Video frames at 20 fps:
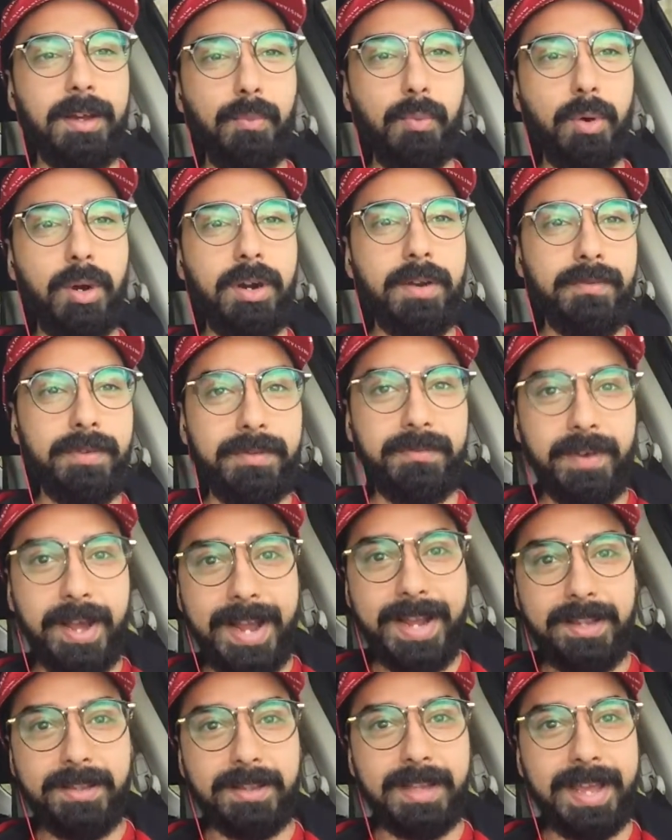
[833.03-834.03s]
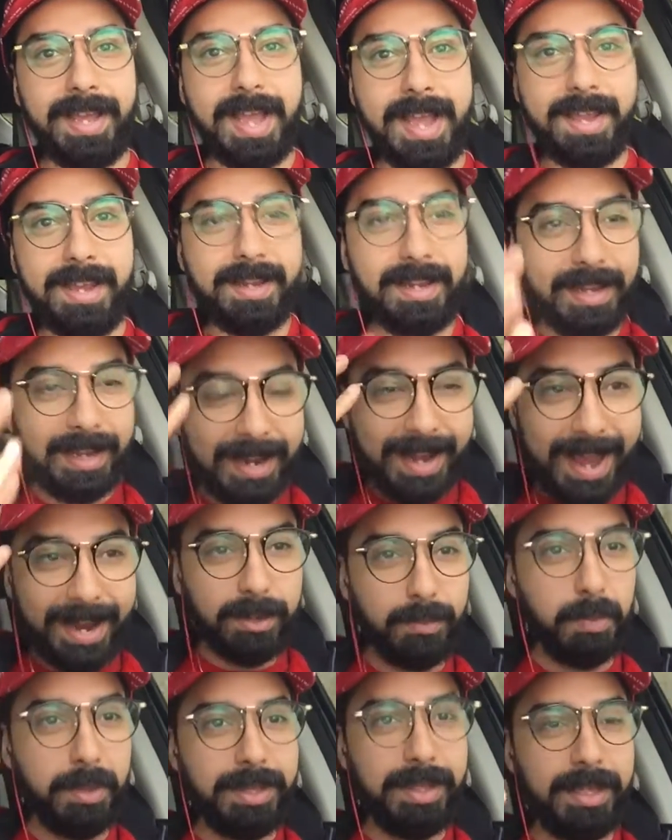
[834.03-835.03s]
a, word of advice like i could
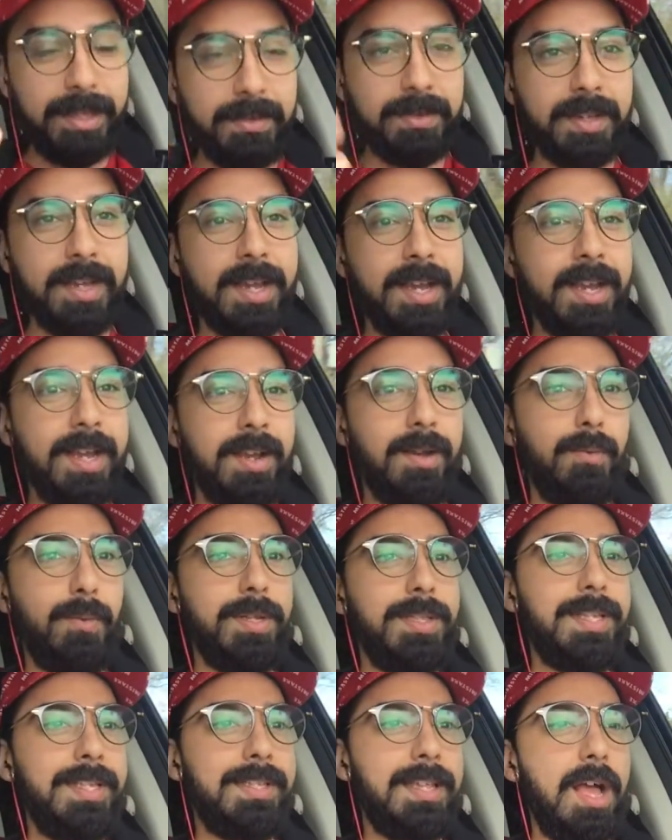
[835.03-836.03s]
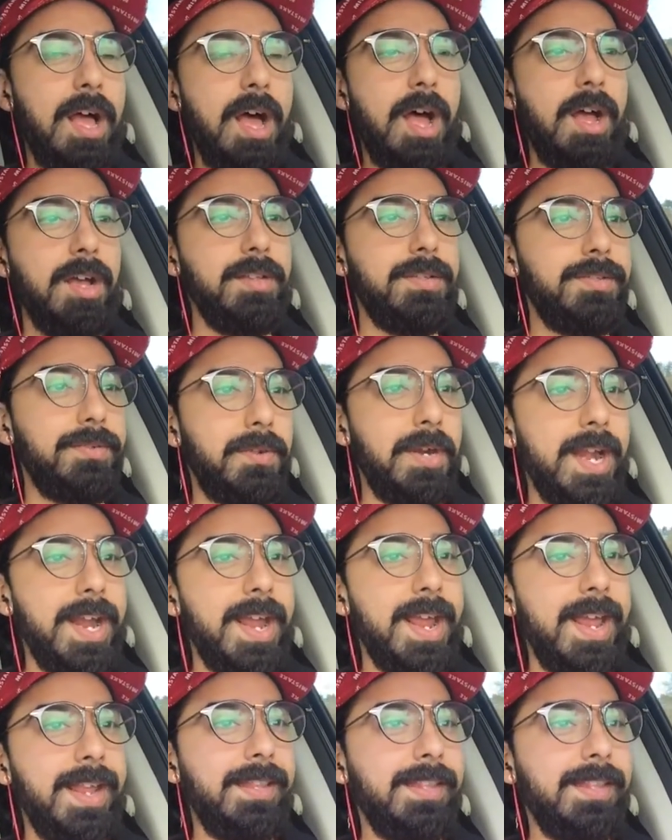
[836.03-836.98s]
connect with these with these hogs, right?